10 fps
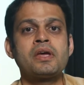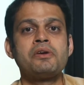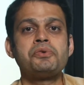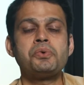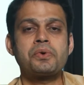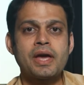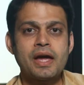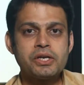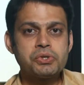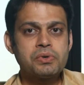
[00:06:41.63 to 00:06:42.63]
If you
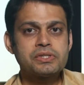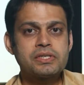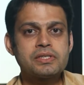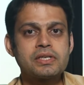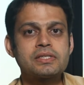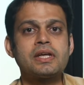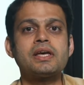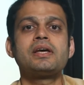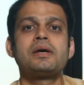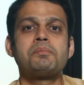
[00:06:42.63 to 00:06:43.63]
can do a chest x-ray,
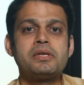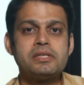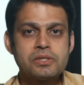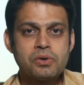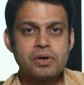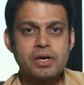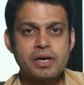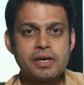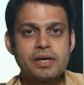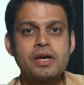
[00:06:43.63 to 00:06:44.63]
please go ahead.